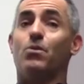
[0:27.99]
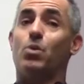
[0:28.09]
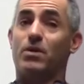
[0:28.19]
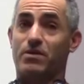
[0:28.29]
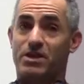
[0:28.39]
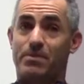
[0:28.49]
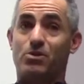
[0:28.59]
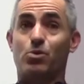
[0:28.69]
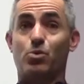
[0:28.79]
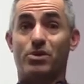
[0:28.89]
whatever a
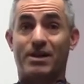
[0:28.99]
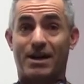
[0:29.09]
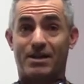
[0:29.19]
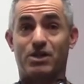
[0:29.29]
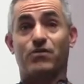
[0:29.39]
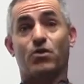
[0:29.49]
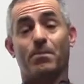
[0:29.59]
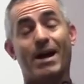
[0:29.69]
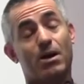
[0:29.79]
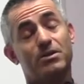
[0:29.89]
typical gluten diet is for a
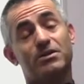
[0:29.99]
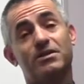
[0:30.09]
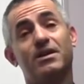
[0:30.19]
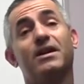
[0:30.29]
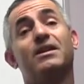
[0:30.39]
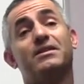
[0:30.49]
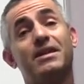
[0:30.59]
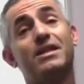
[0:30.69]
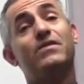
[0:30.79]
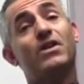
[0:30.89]
mouse,
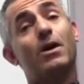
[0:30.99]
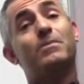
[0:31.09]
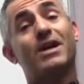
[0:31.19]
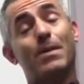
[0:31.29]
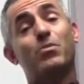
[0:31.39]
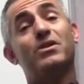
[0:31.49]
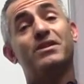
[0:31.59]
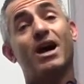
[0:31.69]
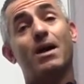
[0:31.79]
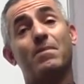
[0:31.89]
did develop type 1
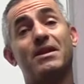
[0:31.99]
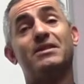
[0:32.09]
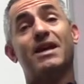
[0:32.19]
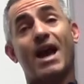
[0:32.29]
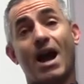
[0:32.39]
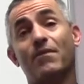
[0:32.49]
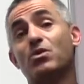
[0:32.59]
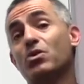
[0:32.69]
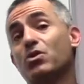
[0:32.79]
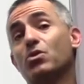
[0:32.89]
diabetes
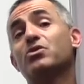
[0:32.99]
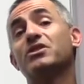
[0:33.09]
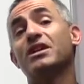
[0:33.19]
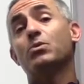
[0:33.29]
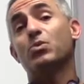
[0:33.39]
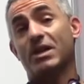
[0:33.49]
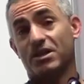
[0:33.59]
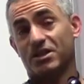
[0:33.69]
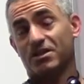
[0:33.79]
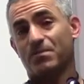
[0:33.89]
after 13
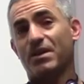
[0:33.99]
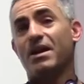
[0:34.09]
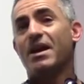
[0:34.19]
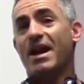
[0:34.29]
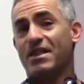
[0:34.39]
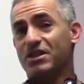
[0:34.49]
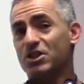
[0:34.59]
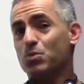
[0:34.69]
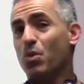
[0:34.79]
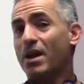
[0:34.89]
weeks. And
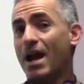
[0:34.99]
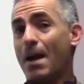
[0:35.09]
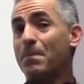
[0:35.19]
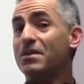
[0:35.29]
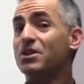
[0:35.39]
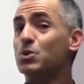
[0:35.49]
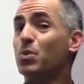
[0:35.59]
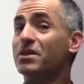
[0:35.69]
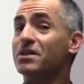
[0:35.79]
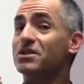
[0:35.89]
this is what happened. This is
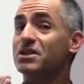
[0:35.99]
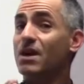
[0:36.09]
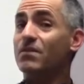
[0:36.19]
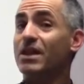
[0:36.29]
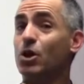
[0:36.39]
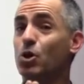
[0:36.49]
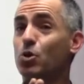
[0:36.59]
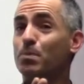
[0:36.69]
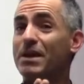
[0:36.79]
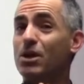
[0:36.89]
what they discovered that
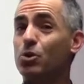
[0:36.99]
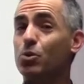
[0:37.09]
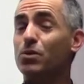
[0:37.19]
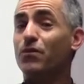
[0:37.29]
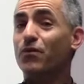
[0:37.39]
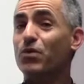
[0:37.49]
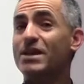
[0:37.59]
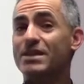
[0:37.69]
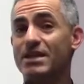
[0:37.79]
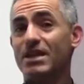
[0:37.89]
being
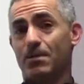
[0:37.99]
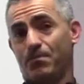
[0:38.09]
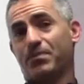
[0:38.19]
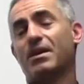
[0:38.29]
gluten-free did.